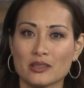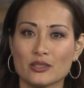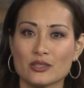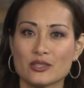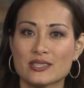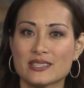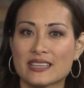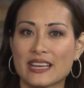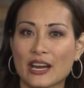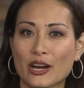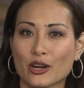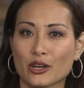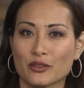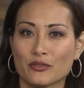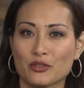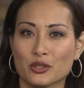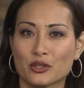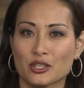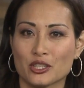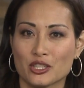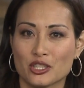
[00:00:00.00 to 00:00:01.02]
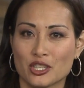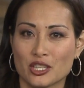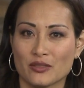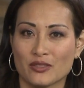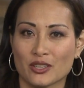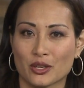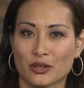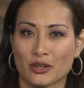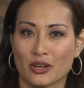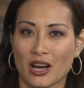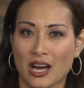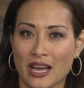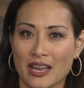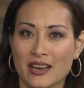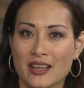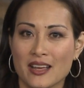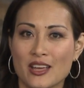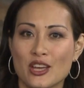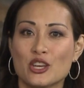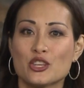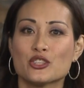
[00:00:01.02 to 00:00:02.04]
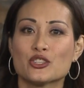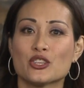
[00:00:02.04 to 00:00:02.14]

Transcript: We're a little scared if you could achieve it or not.